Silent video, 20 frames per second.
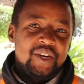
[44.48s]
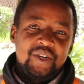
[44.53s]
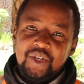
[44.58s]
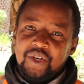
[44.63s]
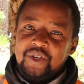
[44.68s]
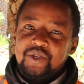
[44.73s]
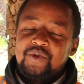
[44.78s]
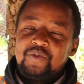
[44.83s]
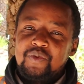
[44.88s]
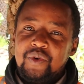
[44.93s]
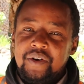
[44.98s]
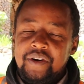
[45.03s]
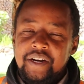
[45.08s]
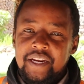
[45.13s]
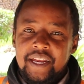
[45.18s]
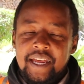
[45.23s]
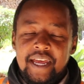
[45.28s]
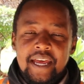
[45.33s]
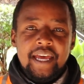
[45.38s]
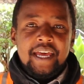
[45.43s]
Don't
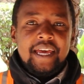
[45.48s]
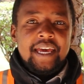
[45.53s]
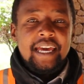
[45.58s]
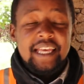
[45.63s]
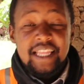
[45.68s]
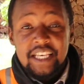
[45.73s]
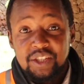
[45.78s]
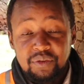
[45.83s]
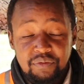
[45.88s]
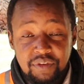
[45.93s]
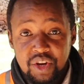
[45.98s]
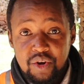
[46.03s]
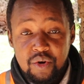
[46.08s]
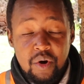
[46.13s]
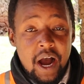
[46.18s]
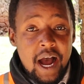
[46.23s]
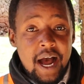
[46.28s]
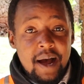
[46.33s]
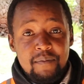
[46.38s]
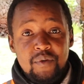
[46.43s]
worry. In this
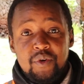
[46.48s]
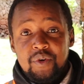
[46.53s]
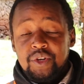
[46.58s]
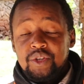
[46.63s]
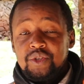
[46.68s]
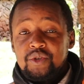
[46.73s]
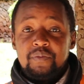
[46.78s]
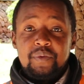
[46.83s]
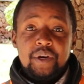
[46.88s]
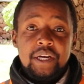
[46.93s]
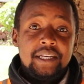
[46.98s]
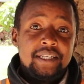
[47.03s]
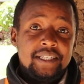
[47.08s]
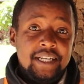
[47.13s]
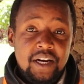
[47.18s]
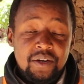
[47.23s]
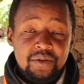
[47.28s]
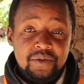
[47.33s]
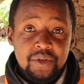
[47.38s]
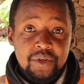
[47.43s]
video, I'm going to break it
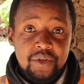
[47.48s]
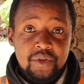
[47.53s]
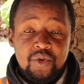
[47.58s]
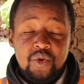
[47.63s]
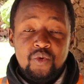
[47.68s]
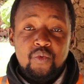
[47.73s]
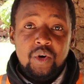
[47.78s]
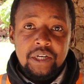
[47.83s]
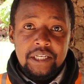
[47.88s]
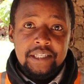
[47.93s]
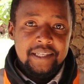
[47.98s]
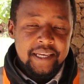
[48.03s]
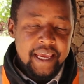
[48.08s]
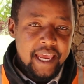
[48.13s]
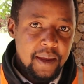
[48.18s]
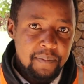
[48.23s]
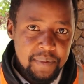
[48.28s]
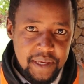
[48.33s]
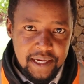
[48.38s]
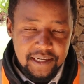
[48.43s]
down to you what is
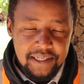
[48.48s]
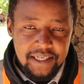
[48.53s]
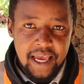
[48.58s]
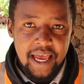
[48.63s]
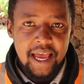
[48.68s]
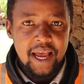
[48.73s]
ABS,